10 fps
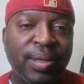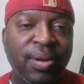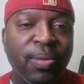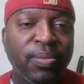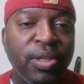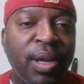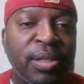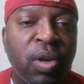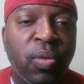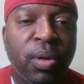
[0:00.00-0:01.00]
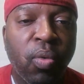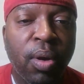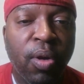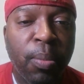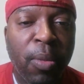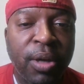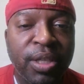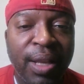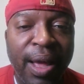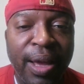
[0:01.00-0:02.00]
do you guys know what the word
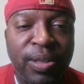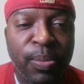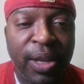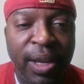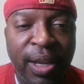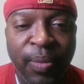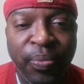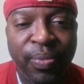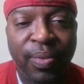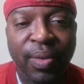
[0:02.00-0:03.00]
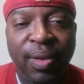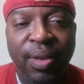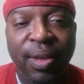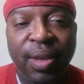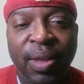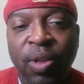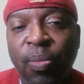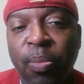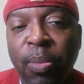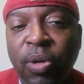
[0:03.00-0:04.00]
marginalized mean?
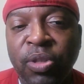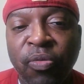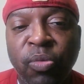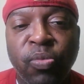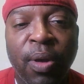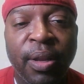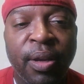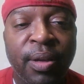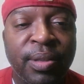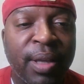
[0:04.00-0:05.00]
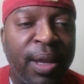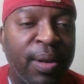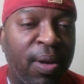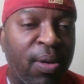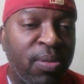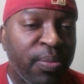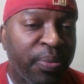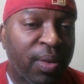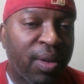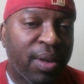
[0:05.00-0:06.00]
And most of them is probably going to say no.
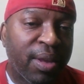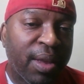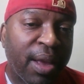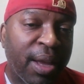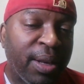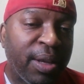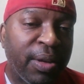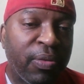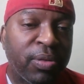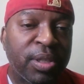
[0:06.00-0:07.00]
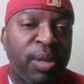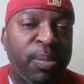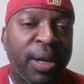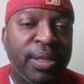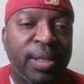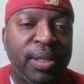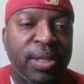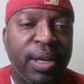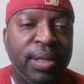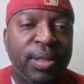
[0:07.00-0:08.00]
And if somebody says
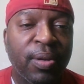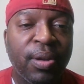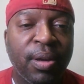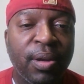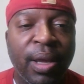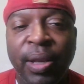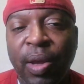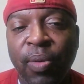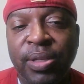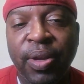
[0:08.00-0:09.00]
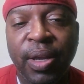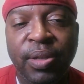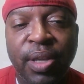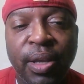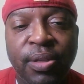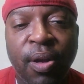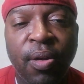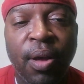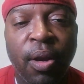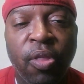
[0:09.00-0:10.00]
yes, and they raise their hand and say yes, I'm gonna
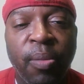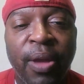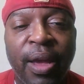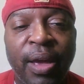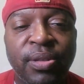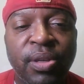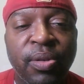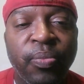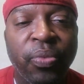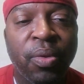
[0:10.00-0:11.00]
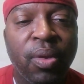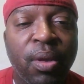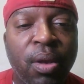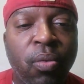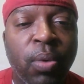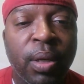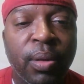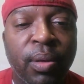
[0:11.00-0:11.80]
call on them and ask them what